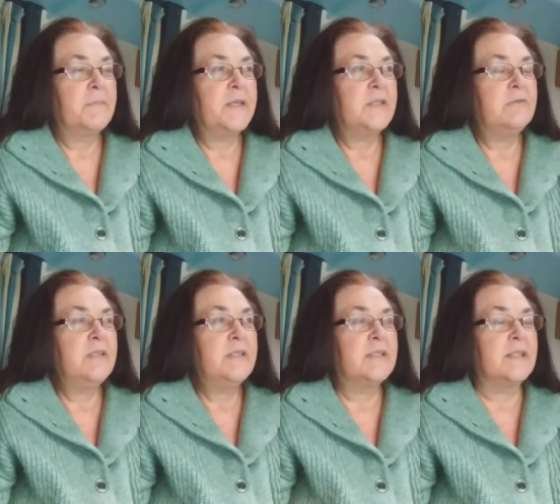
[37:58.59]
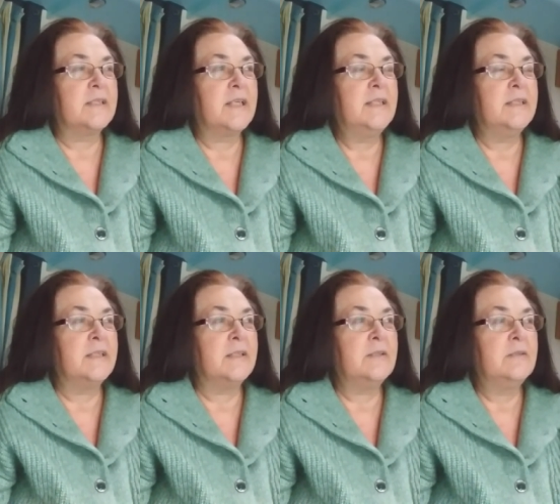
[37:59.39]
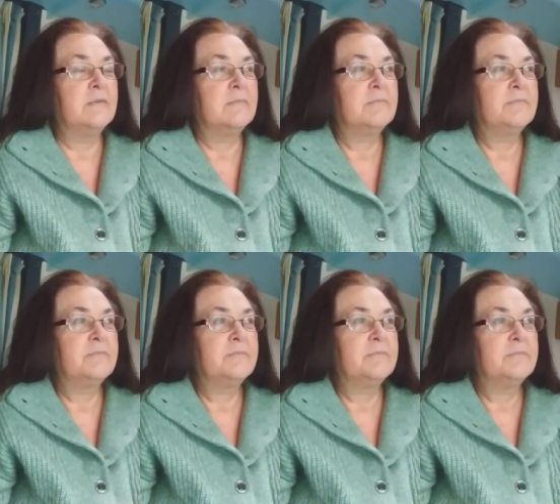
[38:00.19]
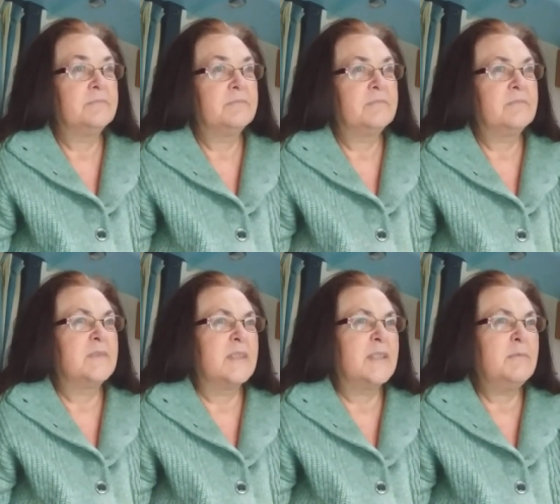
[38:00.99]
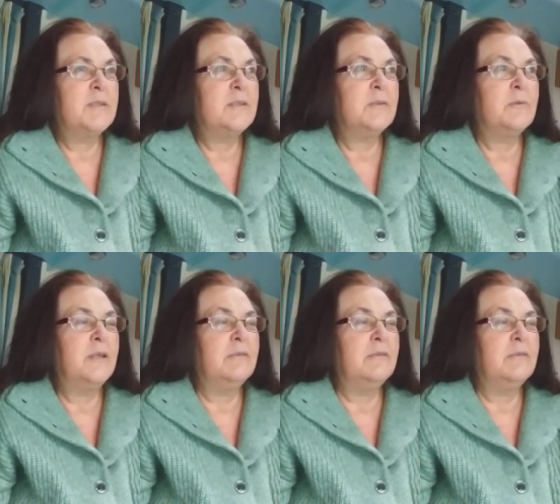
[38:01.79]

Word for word: That's your instinct telling you something's not quite